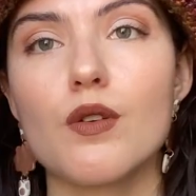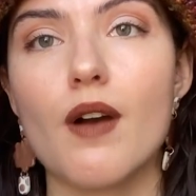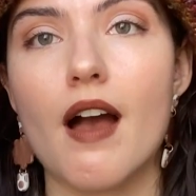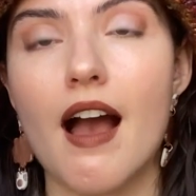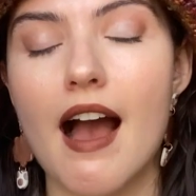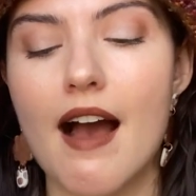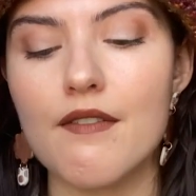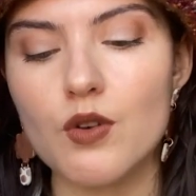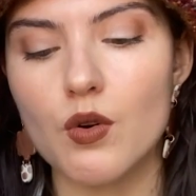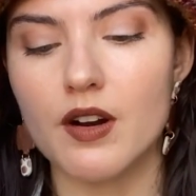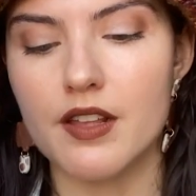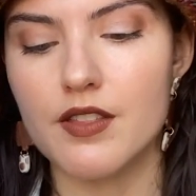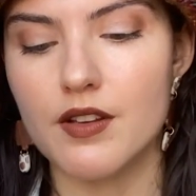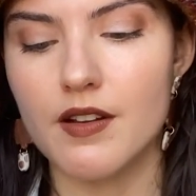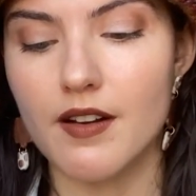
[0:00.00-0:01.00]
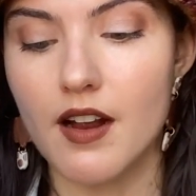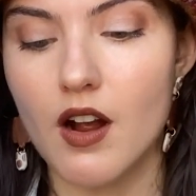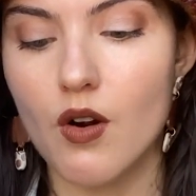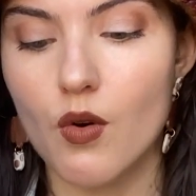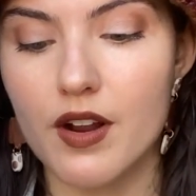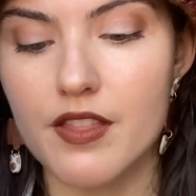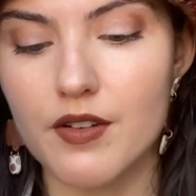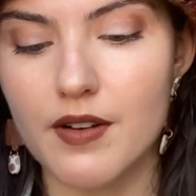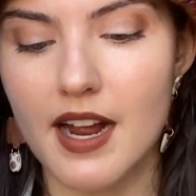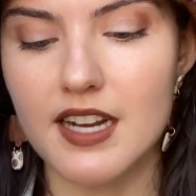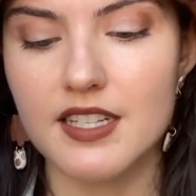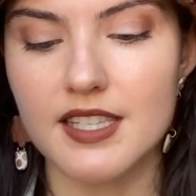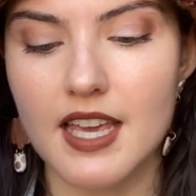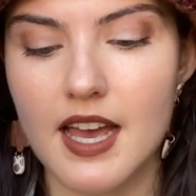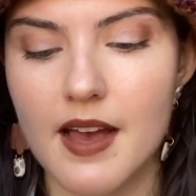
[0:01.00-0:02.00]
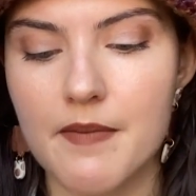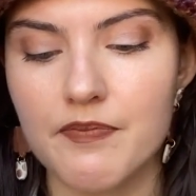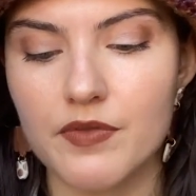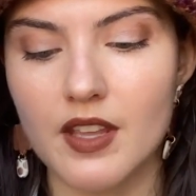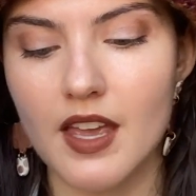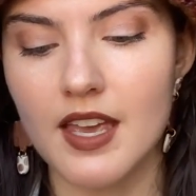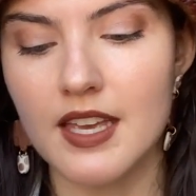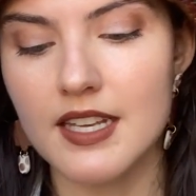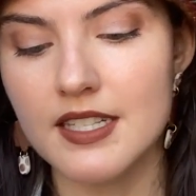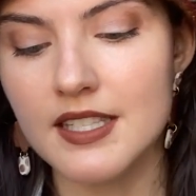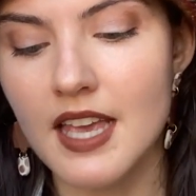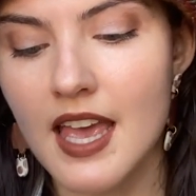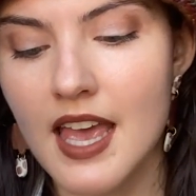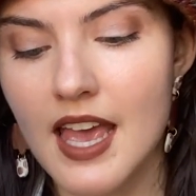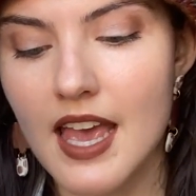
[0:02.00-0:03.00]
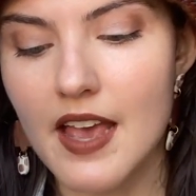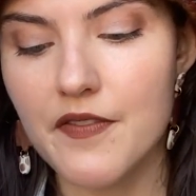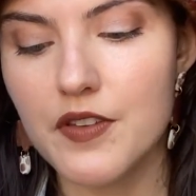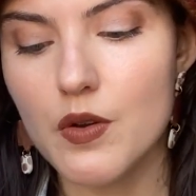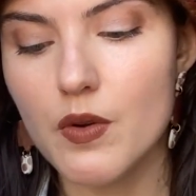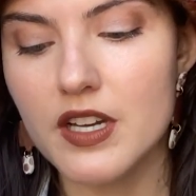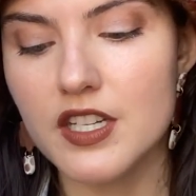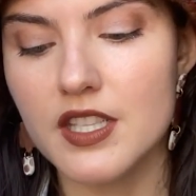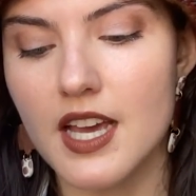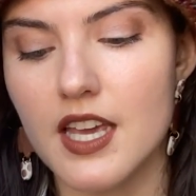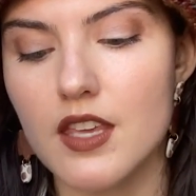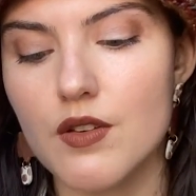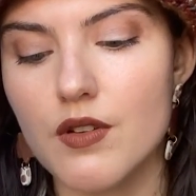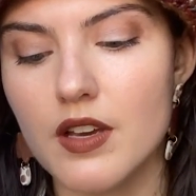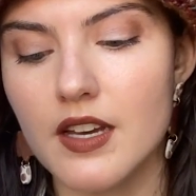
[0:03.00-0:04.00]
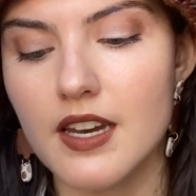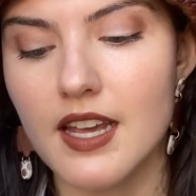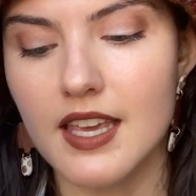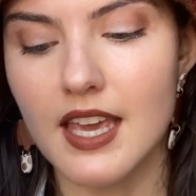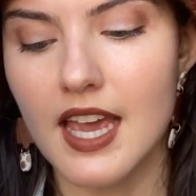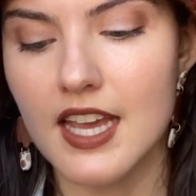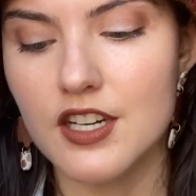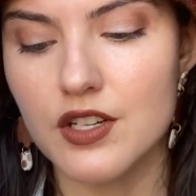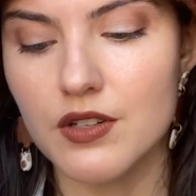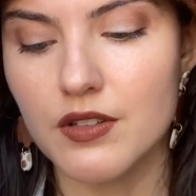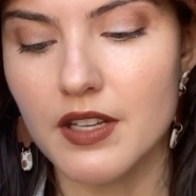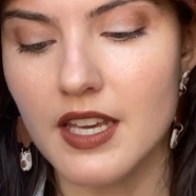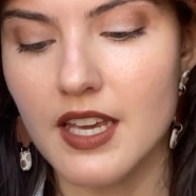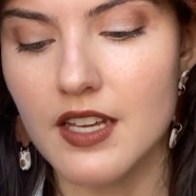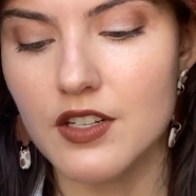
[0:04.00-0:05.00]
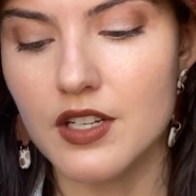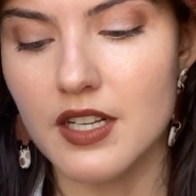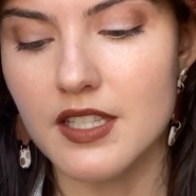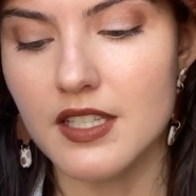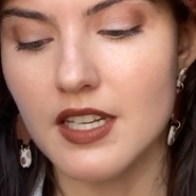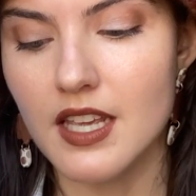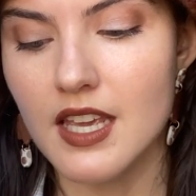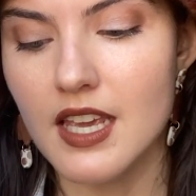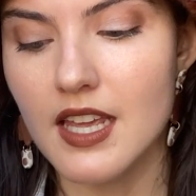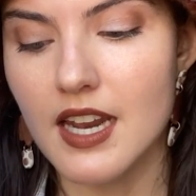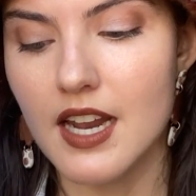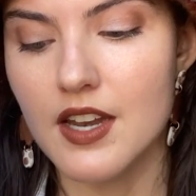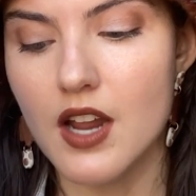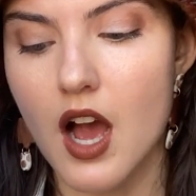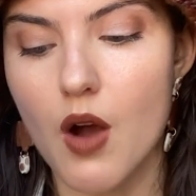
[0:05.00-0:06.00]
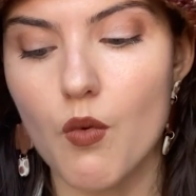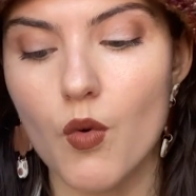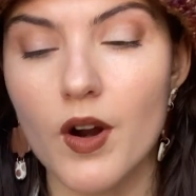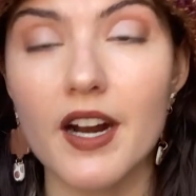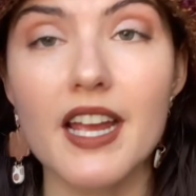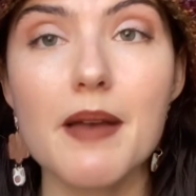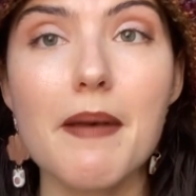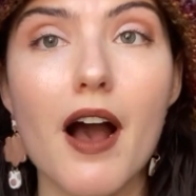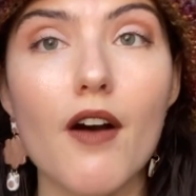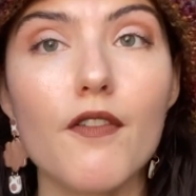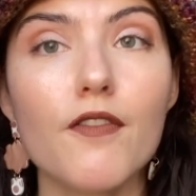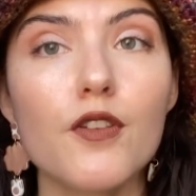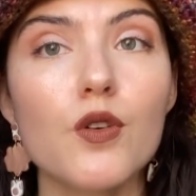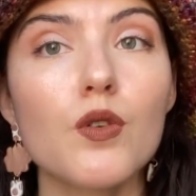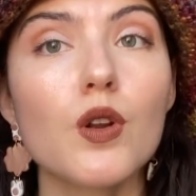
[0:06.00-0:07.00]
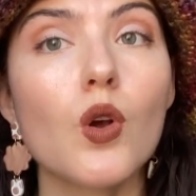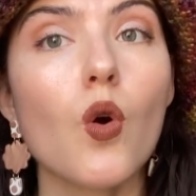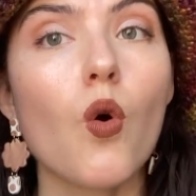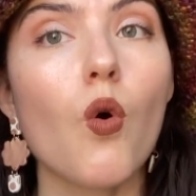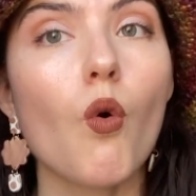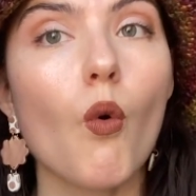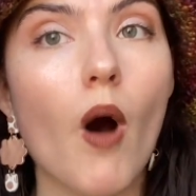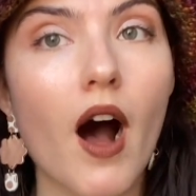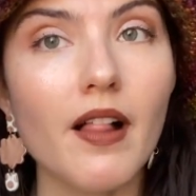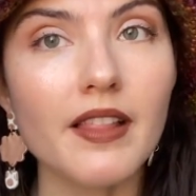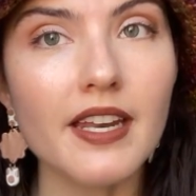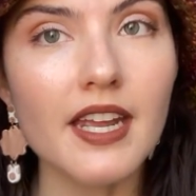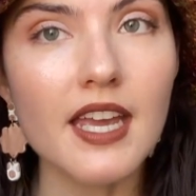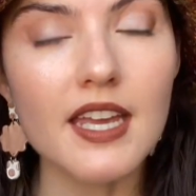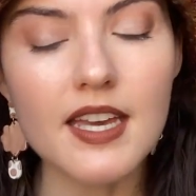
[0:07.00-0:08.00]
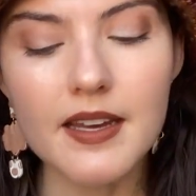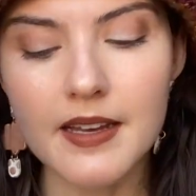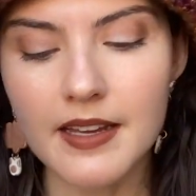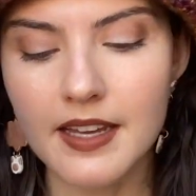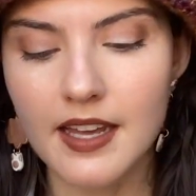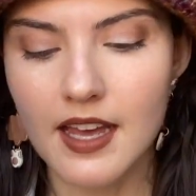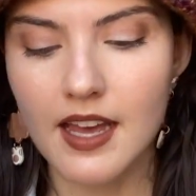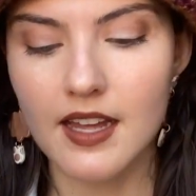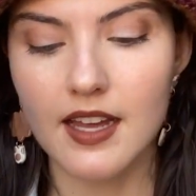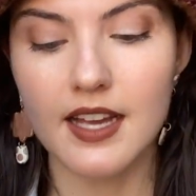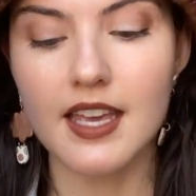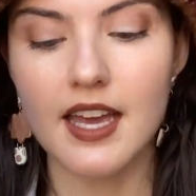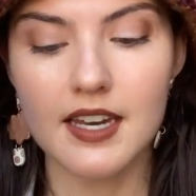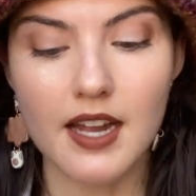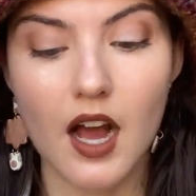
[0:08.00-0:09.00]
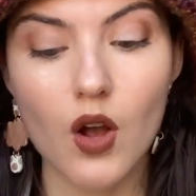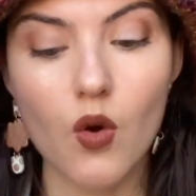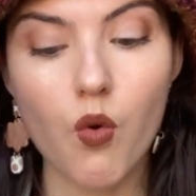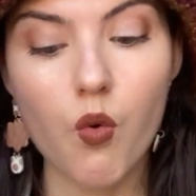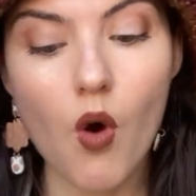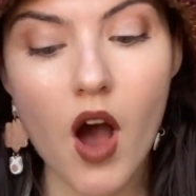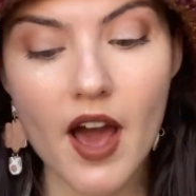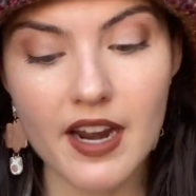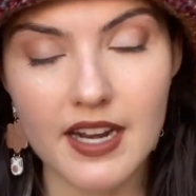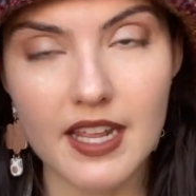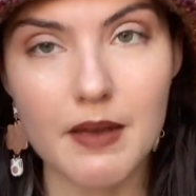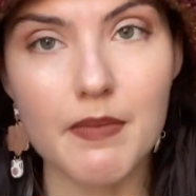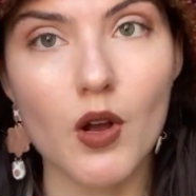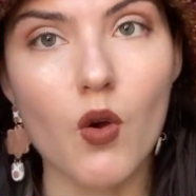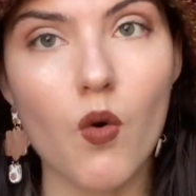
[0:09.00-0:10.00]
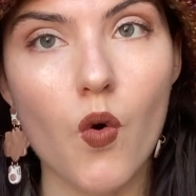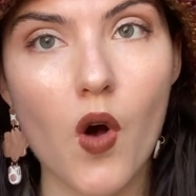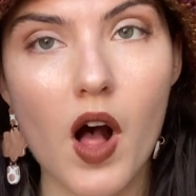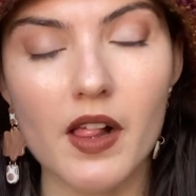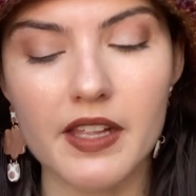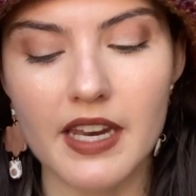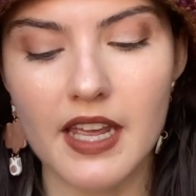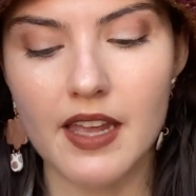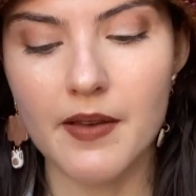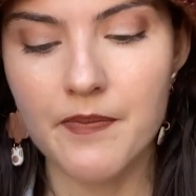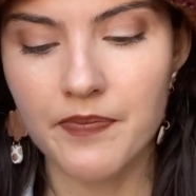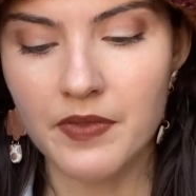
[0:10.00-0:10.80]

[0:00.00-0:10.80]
have orthorexia is if you wish that you could occasionally just eat and not worry about food quality. Again, not quantity, but quality.